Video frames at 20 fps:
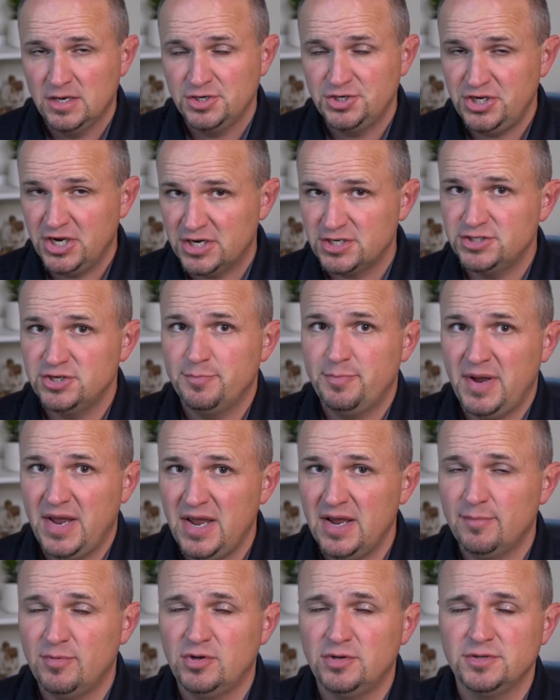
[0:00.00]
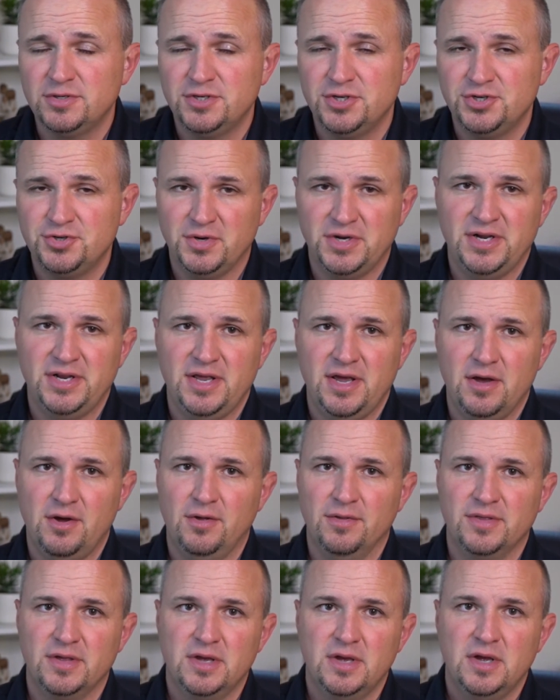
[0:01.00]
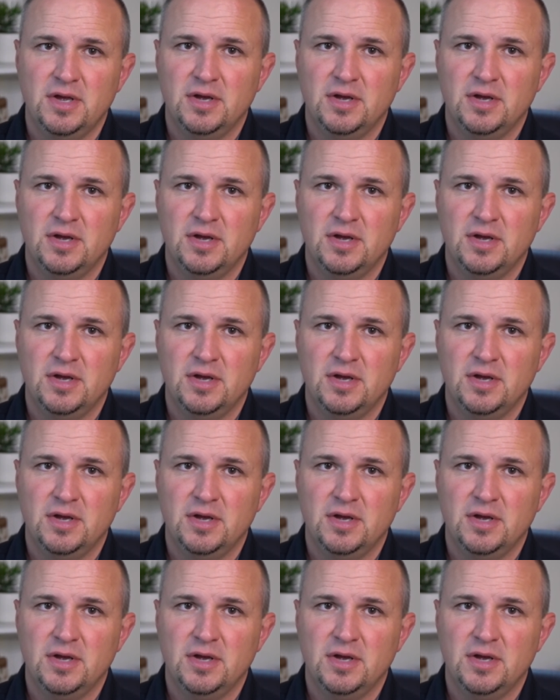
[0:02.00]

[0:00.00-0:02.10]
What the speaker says: Checks are payable to Trinity Health.